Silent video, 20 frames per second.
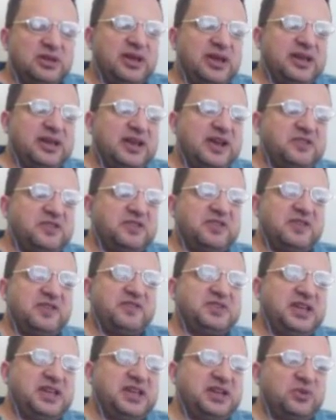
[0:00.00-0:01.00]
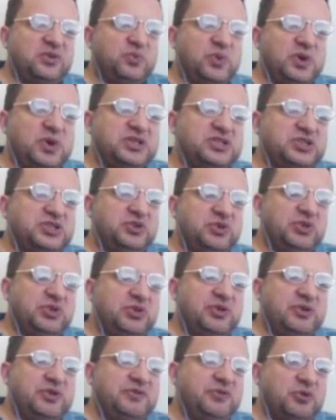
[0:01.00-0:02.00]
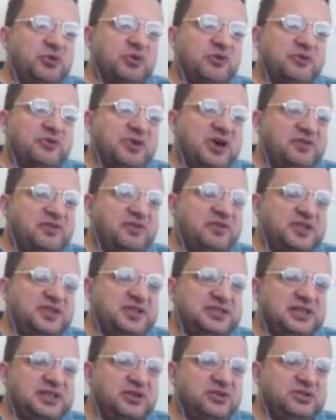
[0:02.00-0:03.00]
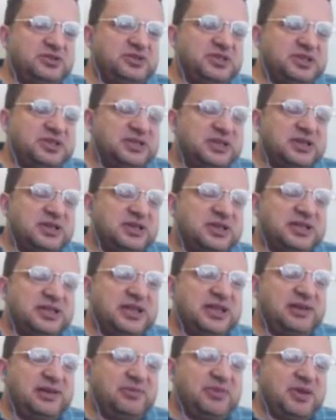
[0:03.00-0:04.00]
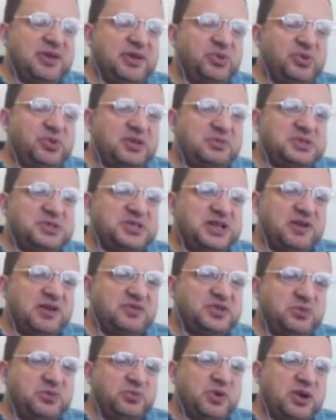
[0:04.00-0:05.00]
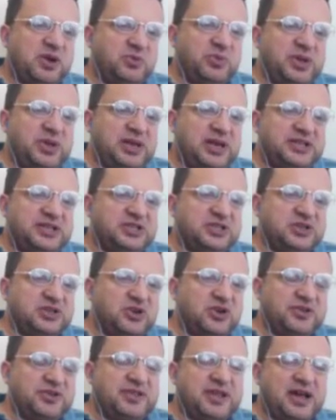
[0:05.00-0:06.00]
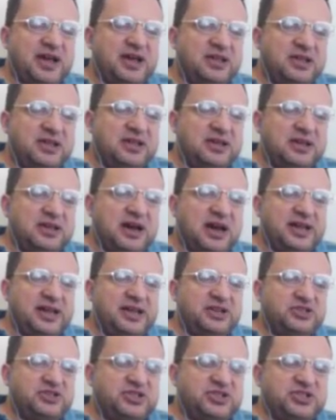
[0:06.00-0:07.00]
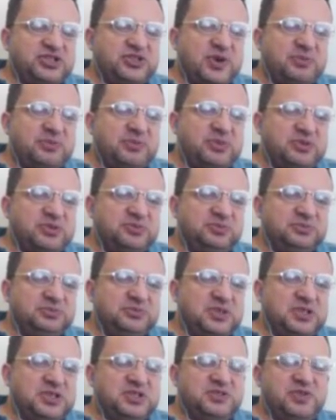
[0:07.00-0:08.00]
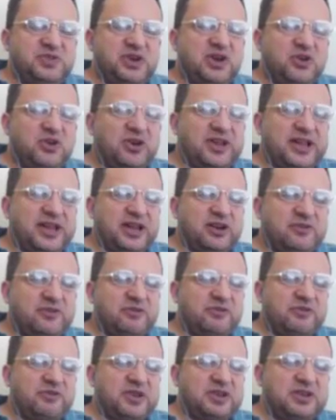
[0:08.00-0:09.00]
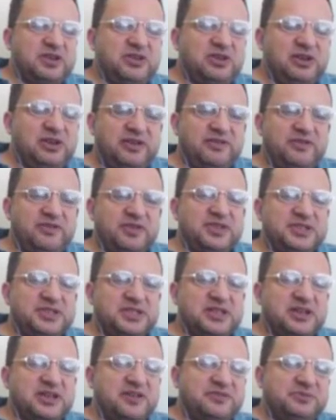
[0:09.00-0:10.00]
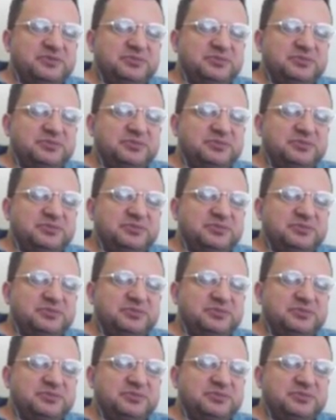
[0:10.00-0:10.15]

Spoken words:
And after they've taken 1, 2, 3, 4, or 5 of these loans, they put themselves on what we like to call the high interest treadmill. It's very hard to get off of it. You live on this stuff.